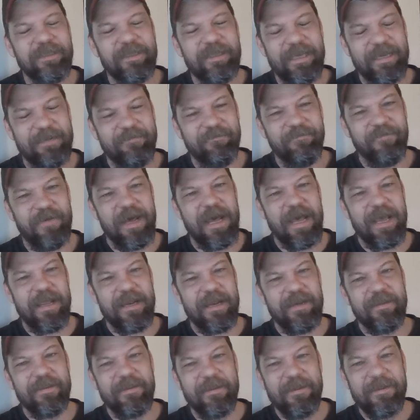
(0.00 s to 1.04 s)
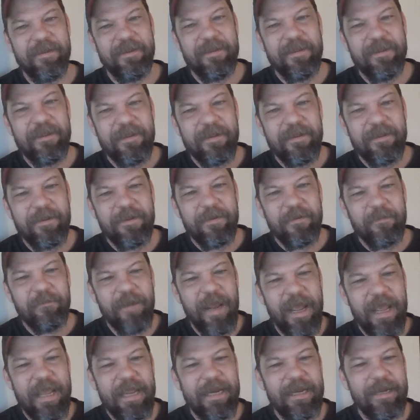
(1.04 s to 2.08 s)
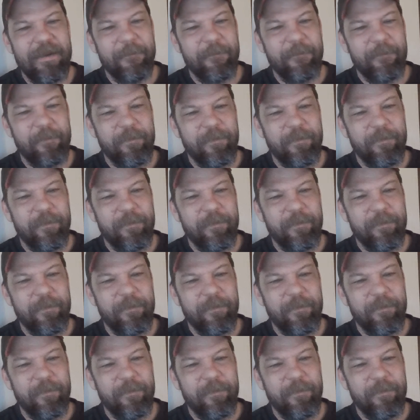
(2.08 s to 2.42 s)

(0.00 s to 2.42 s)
that they can find, right?